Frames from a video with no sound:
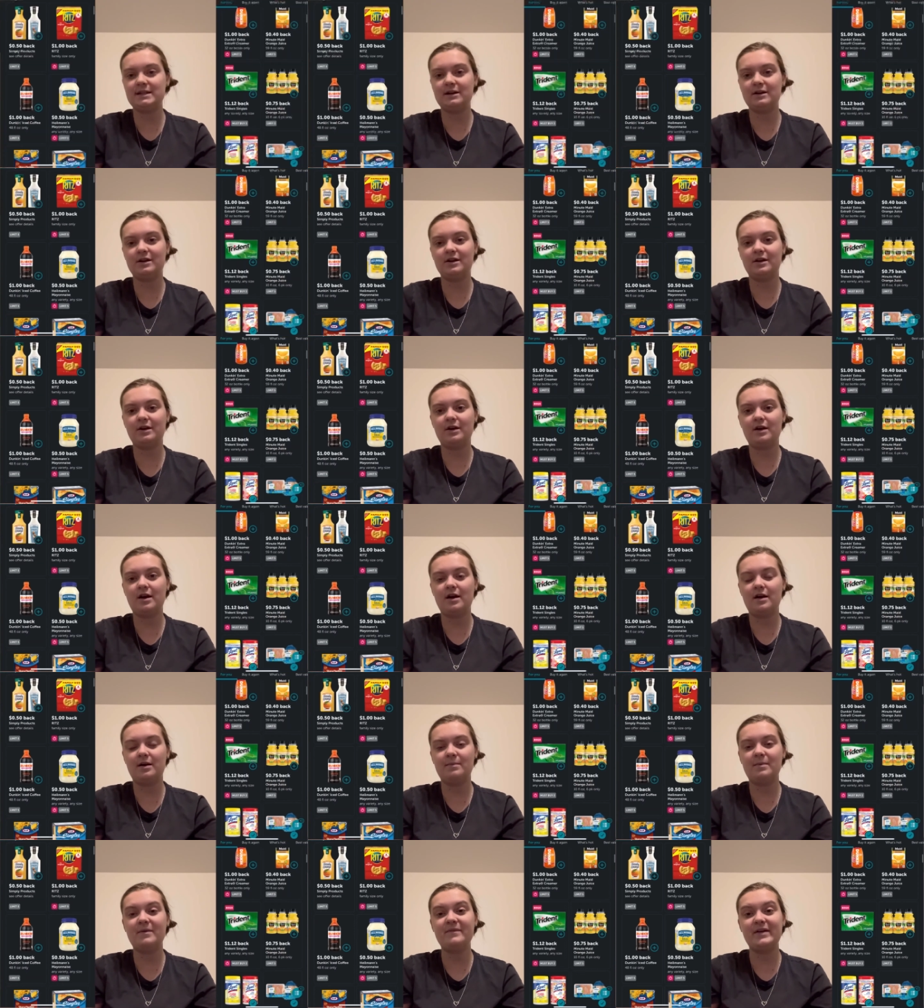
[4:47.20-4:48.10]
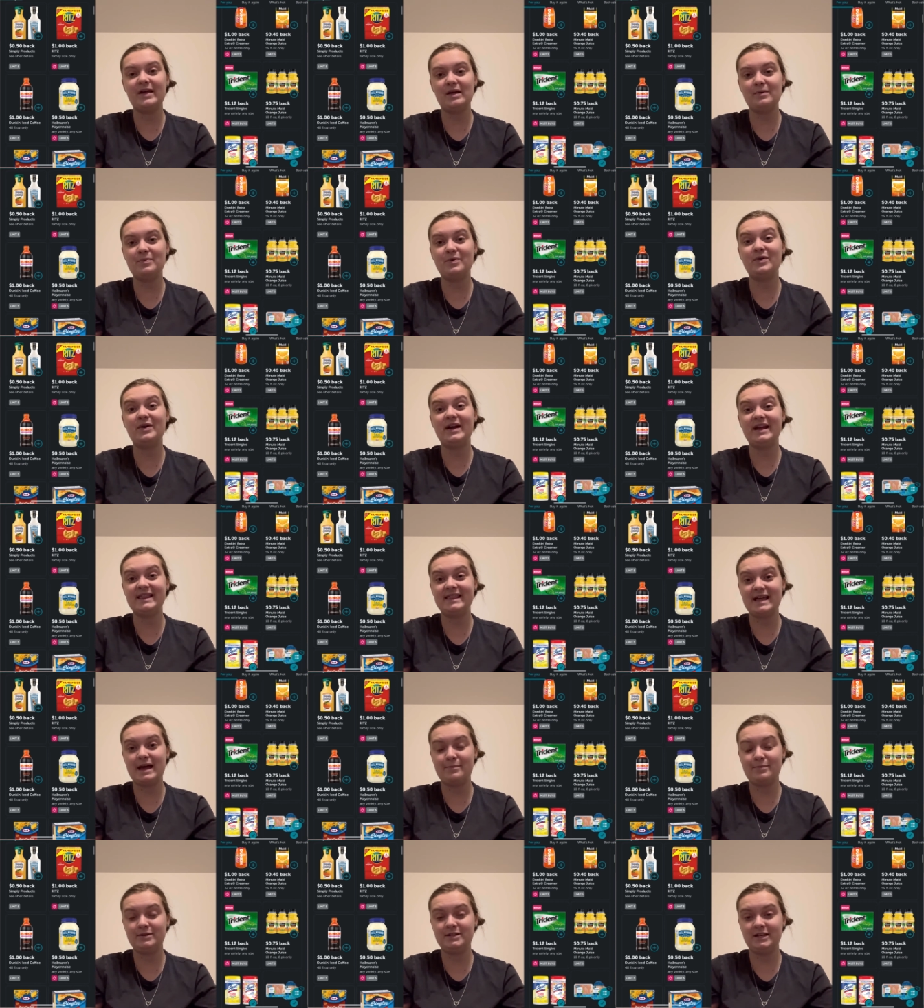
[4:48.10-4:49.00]
are um, available in
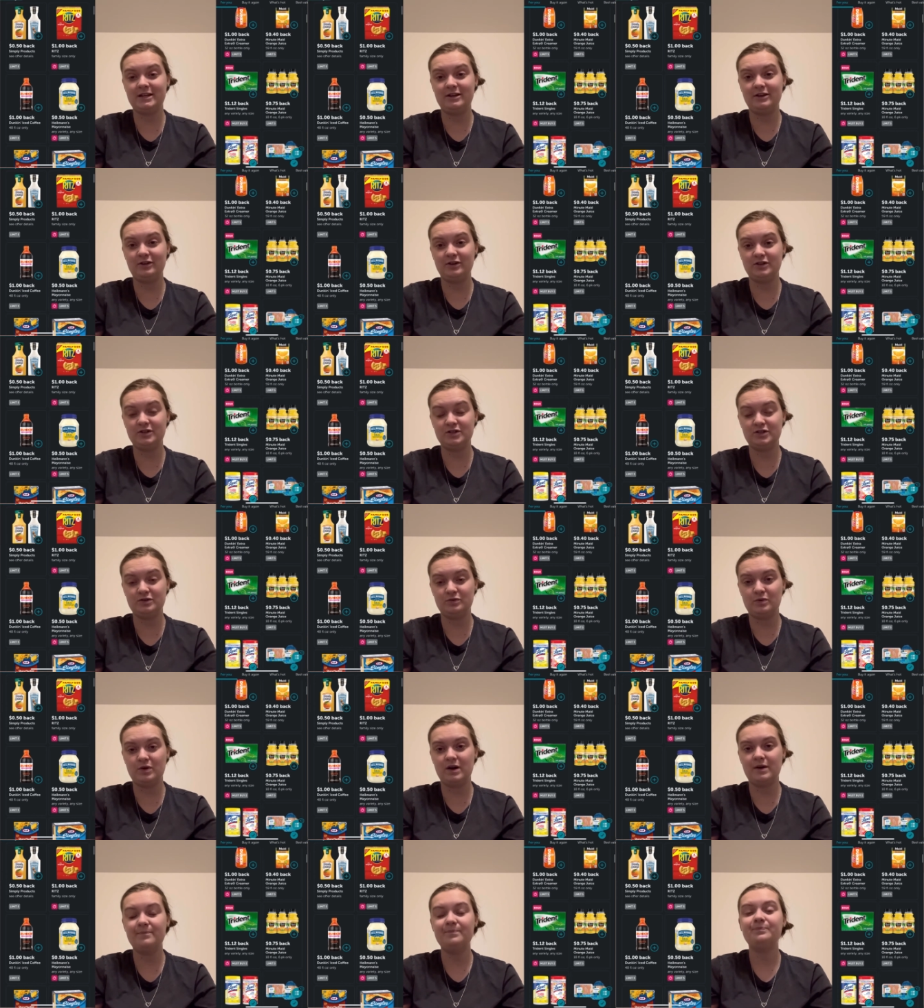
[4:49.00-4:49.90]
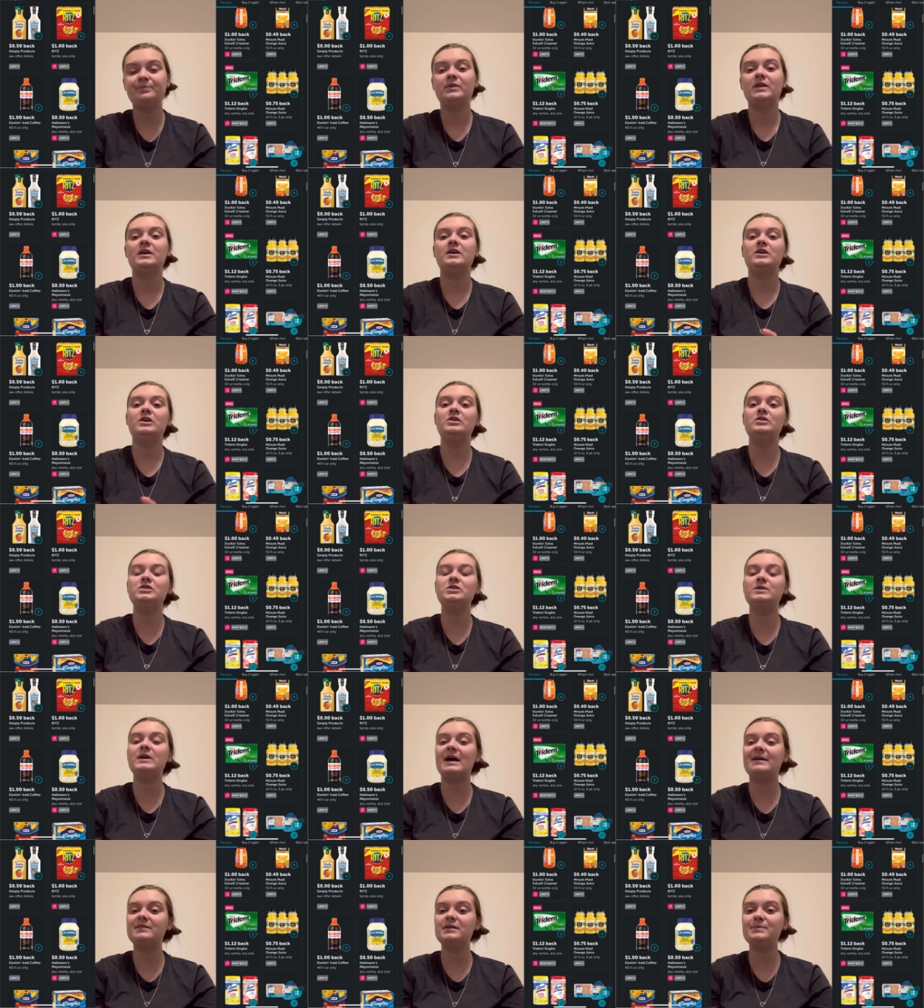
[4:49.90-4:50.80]
that particular store. You do
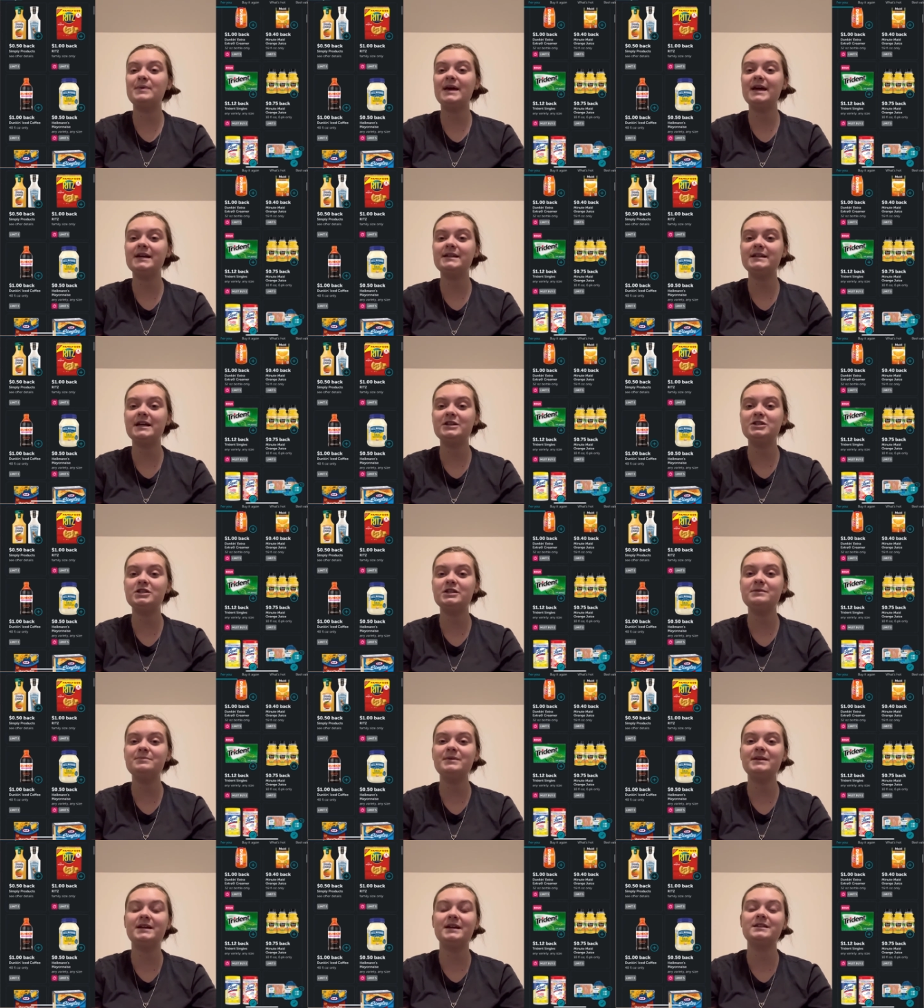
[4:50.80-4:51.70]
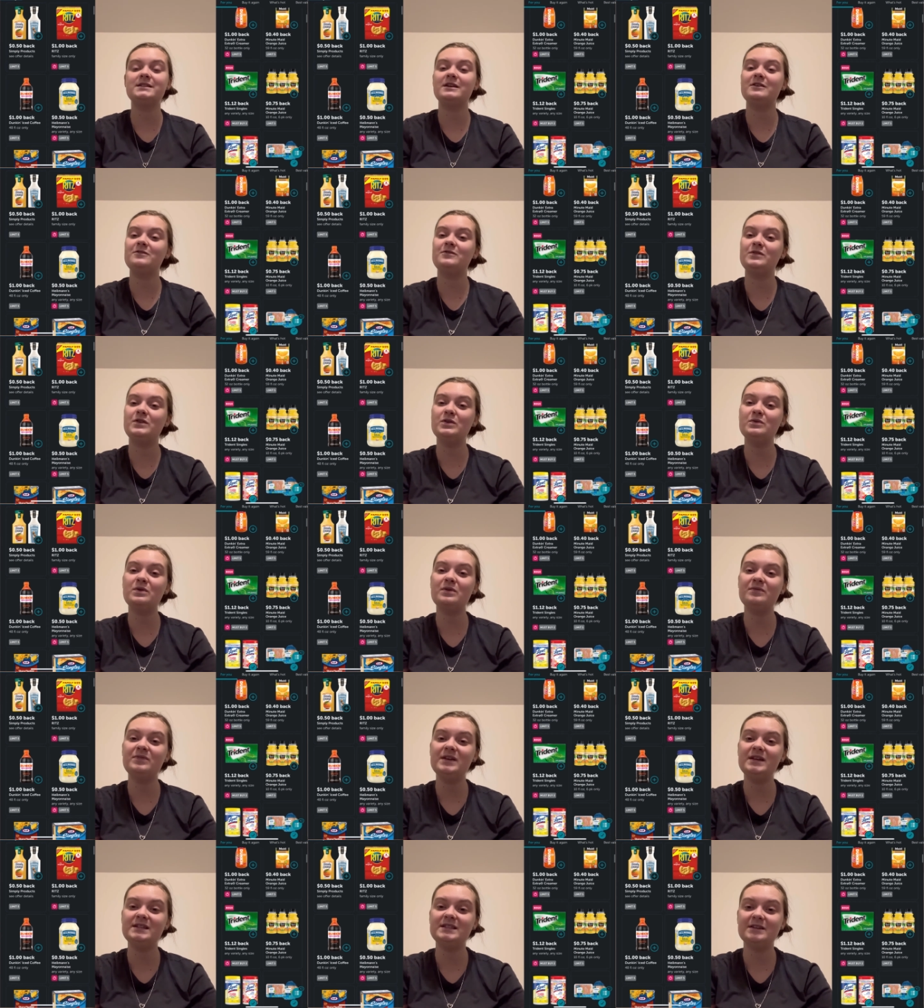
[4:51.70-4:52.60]
have to pay attention because a few of
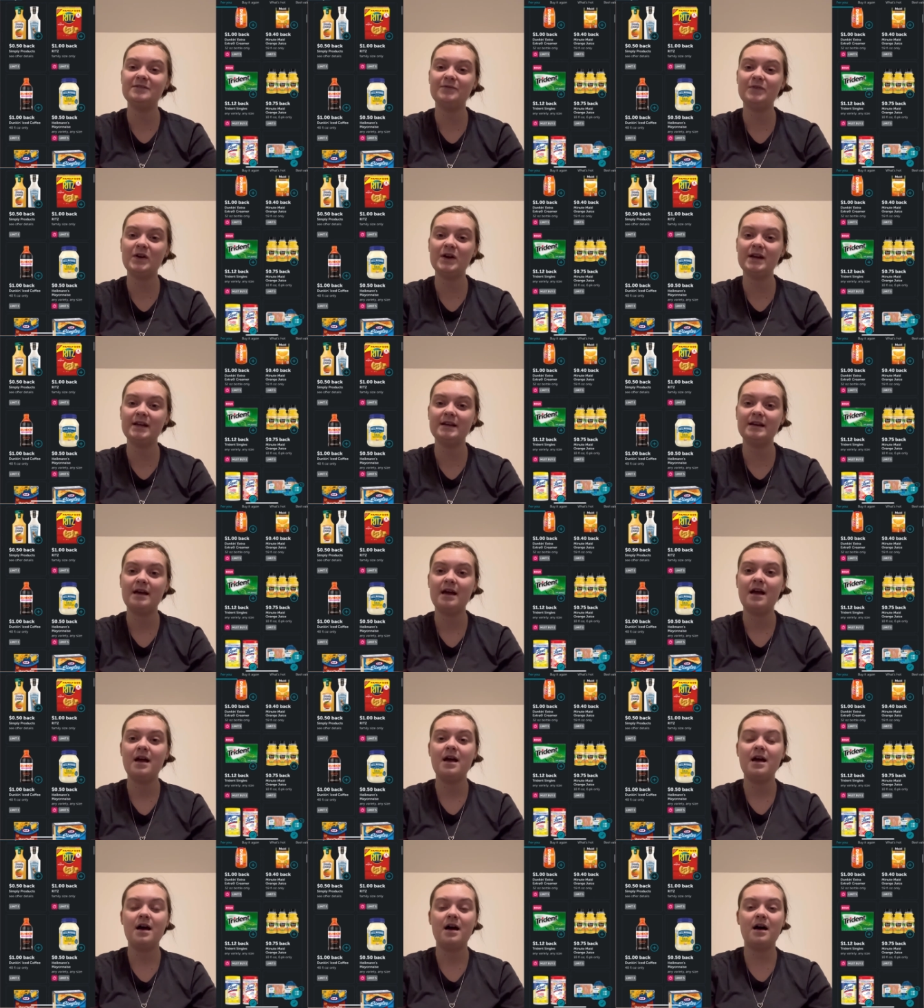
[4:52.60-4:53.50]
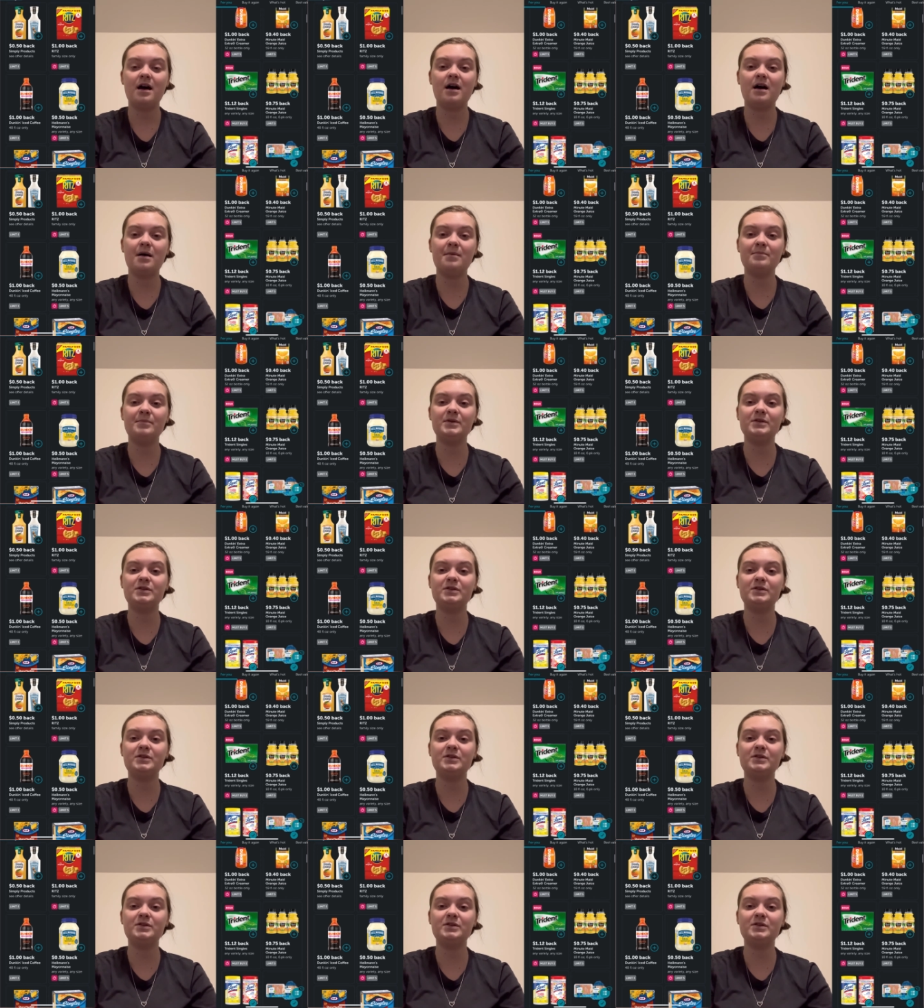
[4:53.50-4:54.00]
the different um,